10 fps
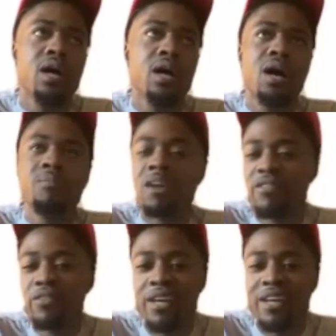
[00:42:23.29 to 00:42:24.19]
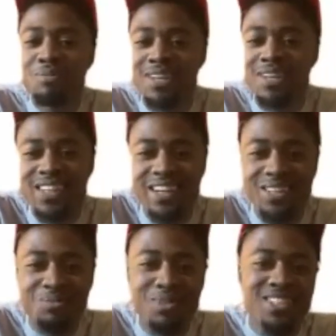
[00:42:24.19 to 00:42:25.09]
I'm not finna let nobody
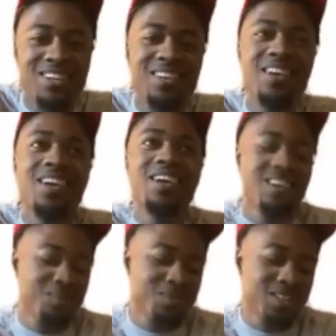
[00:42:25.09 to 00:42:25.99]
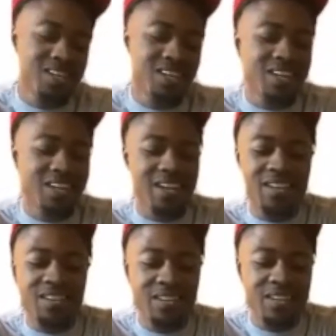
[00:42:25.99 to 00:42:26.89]
change me. So, you know what I'm saying?
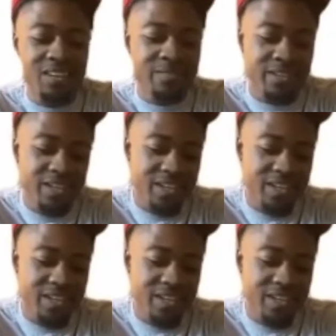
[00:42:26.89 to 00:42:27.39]
Hate it or love it.